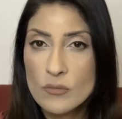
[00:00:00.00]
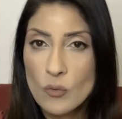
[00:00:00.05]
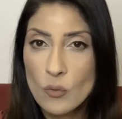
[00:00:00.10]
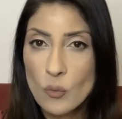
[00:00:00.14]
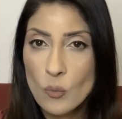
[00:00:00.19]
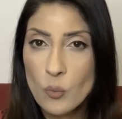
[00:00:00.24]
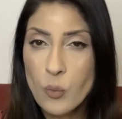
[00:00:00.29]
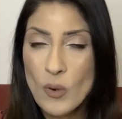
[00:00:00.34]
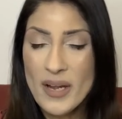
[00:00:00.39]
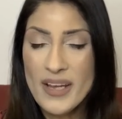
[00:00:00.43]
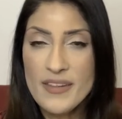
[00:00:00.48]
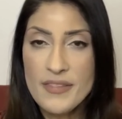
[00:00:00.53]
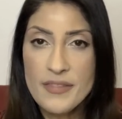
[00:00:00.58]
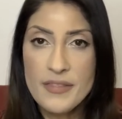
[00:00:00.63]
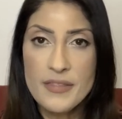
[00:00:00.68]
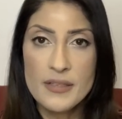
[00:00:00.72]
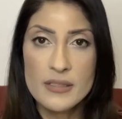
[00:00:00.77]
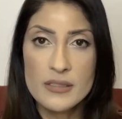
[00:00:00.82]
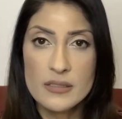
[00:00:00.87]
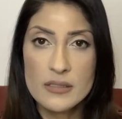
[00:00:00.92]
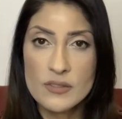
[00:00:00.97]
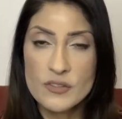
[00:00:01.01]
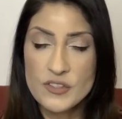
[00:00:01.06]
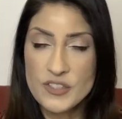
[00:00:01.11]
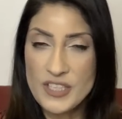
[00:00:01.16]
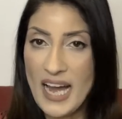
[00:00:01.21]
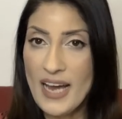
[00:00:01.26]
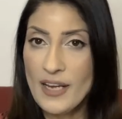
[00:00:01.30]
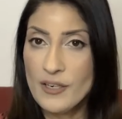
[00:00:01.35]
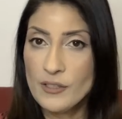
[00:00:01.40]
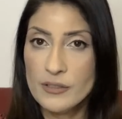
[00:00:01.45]
With
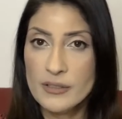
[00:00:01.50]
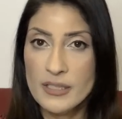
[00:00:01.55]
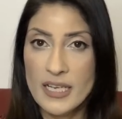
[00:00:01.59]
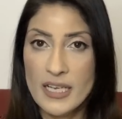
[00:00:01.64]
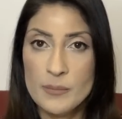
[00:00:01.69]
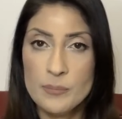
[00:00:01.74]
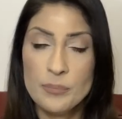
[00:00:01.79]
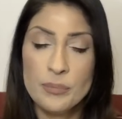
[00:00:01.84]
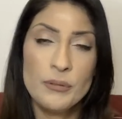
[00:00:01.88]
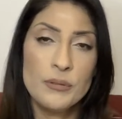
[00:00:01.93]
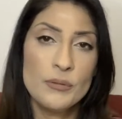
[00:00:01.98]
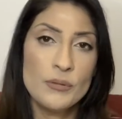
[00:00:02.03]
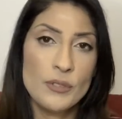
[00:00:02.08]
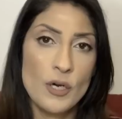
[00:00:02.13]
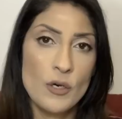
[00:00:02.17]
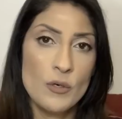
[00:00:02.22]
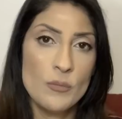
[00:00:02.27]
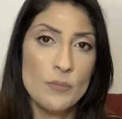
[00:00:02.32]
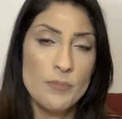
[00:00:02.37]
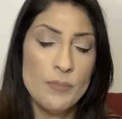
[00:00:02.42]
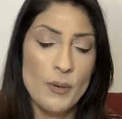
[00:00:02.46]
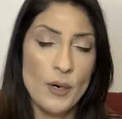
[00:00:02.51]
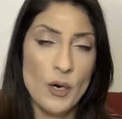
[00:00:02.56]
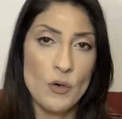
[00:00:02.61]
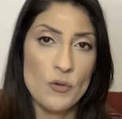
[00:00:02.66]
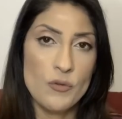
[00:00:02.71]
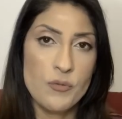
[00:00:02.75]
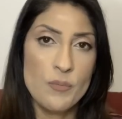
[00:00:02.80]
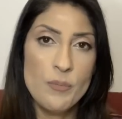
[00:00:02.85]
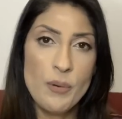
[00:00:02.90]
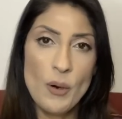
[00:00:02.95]
Saturn and Pluto
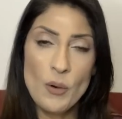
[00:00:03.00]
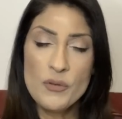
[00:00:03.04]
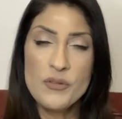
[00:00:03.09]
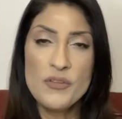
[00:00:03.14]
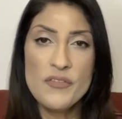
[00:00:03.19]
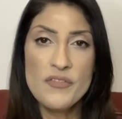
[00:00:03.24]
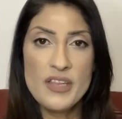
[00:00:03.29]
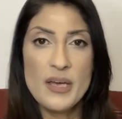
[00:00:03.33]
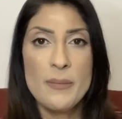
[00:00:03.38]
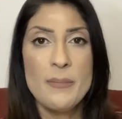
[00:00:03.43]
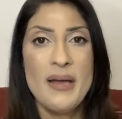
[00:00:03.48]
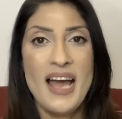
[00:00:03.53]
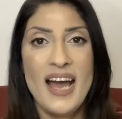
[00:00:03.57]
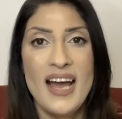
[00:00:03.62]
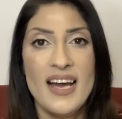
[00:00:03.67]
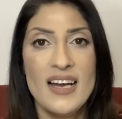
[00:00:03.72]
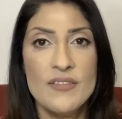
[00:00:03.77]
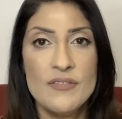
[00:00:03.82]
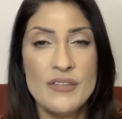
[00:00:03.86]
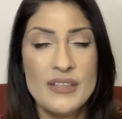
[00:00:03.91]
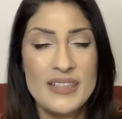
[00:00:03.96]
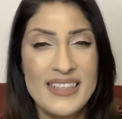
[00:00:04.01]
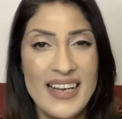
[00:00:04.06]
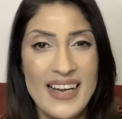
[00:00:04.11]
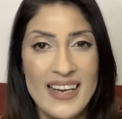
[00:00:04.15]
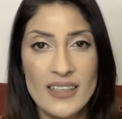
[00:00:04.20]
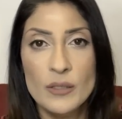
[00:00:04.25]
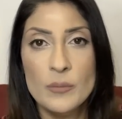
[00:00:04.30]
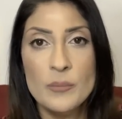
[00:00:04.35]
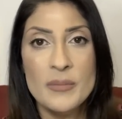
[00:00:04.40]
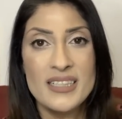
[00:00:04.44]
both, both of them have an
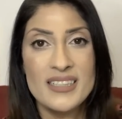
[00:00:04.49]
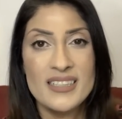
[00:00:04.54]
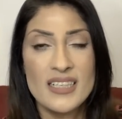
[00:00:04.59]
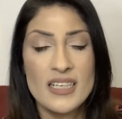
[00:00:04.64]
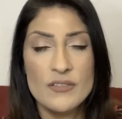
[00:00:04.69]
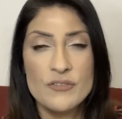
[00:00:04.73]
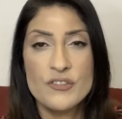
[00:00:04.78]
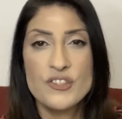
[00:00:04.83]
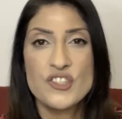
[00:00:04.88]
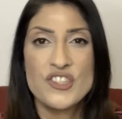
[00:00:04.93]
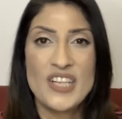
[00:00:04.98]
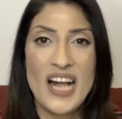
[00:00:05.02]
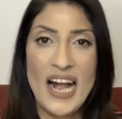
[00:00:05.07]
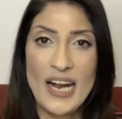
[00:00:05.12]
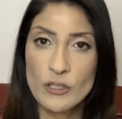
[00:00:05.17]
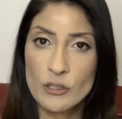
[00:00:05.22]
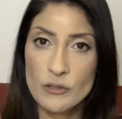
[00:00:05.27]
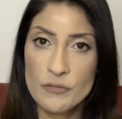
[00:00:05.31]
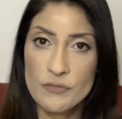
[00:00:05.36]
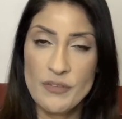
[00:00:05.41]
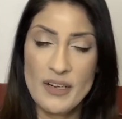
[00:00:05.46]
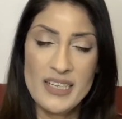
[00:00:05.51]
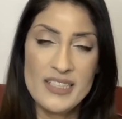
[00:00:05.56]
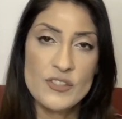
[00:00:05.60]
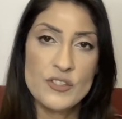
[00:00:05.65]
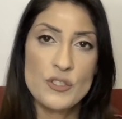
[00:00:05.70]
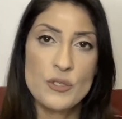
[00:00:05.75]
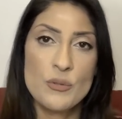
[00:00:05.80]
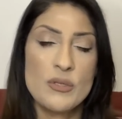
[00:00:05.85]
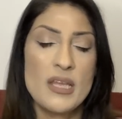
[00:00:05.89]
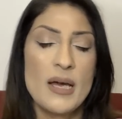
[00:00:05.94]
element of sacrifice
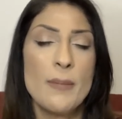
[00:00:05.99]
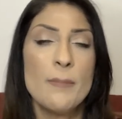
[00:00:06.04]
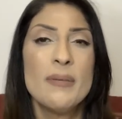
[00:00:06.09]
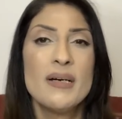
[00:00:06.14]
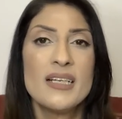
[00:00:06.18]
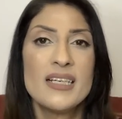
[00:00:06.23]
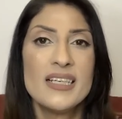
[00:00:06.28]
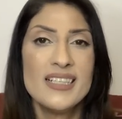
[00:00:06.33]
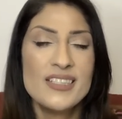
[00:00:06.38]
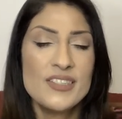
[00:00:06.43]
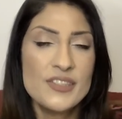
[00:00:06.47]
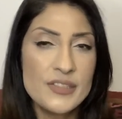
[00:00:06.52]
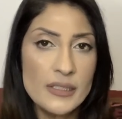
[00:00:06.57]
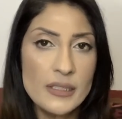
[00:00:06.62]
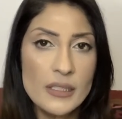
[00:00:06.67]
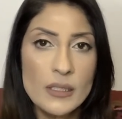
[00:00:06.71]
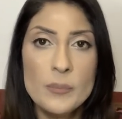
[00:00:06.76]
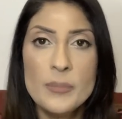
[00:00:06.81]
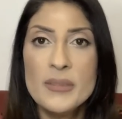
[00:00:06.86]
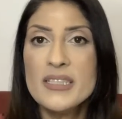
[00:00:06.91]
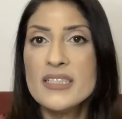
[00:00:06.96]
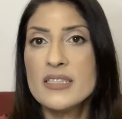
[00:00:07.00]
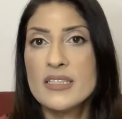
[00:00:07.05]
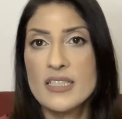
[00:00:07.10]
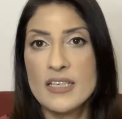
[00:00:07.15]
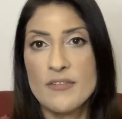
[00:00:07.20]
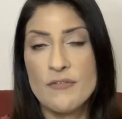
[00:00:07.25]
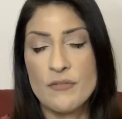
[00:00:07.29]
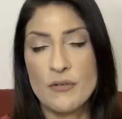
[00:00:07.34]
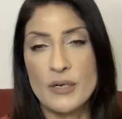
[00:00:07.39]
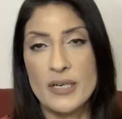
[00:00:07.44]
to them, but it's a little bit
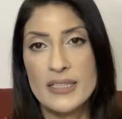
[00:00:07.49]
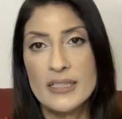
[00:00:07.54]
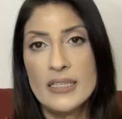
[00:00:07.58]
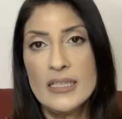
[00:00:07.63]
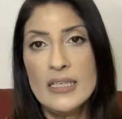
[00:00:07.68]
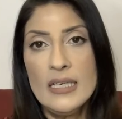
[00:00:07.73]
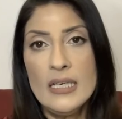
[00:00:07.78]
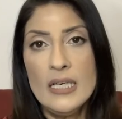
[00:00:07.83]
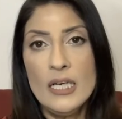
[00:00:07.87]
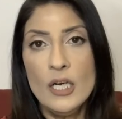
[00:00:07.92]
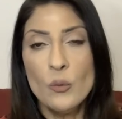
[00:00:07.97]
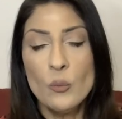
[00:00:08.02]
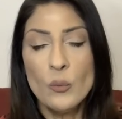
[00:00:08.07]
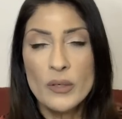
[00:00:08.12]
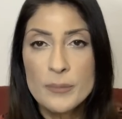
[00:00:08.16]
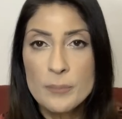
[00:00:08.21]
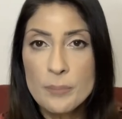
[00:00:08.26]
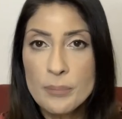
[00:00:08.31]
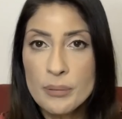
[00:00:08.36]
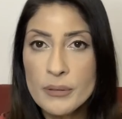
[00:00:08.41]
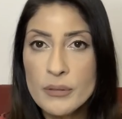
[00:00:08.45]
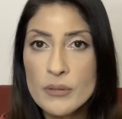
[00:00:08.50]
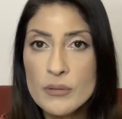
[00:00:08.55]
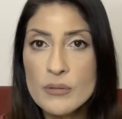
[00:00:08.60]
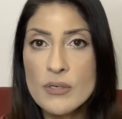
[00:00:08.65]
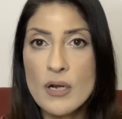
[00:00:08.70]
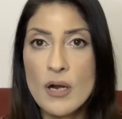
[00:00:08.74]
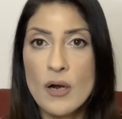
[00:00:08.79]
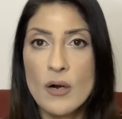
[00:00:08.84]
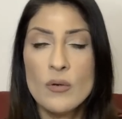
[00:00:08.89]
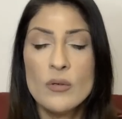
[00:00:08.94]
different. With
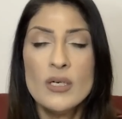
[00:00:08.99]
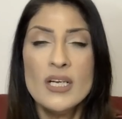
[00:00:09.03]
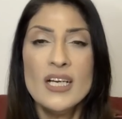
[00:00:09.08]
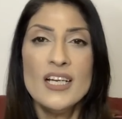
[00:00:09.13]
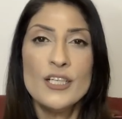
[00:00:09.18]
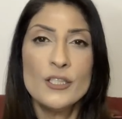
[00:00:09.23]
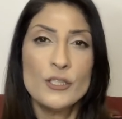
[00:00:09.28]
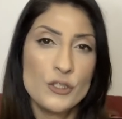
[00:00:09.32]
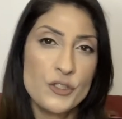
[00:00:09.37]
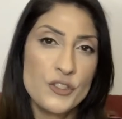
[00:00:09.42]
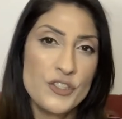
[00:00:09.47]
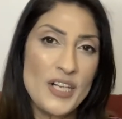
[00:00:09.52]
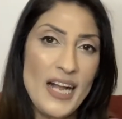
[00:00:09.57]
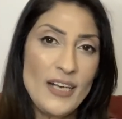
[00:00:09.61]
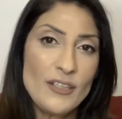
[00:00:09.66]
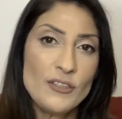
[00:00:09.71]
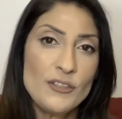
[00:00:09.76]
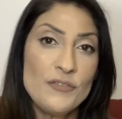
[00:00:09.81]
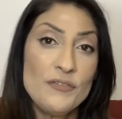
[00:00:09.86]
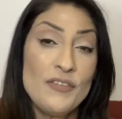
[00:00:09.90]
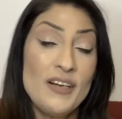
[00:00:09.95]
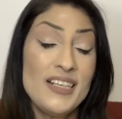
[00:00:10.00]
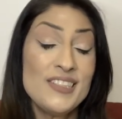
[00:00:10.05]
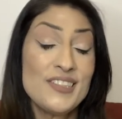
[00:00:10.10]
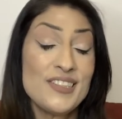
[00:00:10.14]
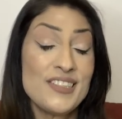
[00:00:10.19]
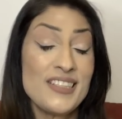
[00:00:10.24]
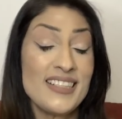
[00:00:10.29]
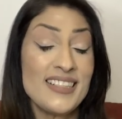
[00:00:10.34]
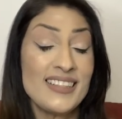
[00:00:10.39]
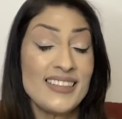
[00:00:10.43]
Pluto, you're
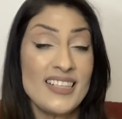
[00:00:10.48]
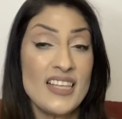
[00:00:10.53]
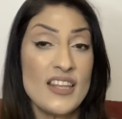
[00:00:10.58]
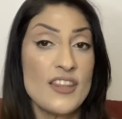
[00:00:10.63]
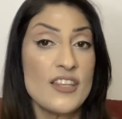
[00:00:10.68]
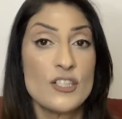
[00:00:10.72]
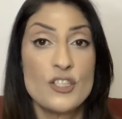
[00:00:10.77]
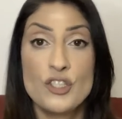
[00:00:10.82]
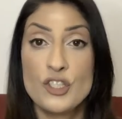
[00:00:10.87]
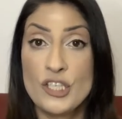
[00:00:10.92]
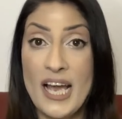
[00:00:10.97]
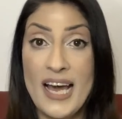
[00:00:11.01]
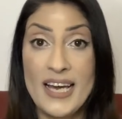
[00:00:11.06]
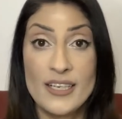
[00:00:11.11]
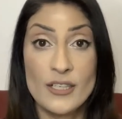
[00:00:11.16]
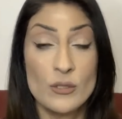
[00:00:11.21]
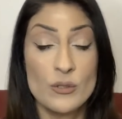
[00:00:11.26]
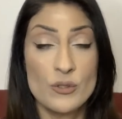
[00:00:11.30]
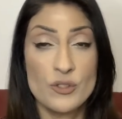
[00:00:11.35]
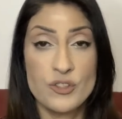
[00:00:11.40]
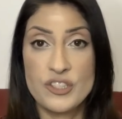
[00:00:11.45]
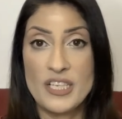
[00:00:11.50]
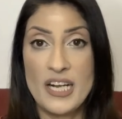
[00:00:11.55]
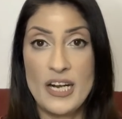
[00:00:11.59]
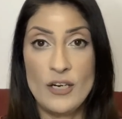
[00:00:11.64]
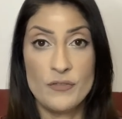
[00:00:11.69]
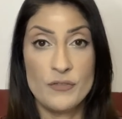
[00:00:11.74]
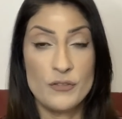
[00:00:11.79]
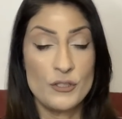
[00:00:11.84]
sacrificing the shadow self.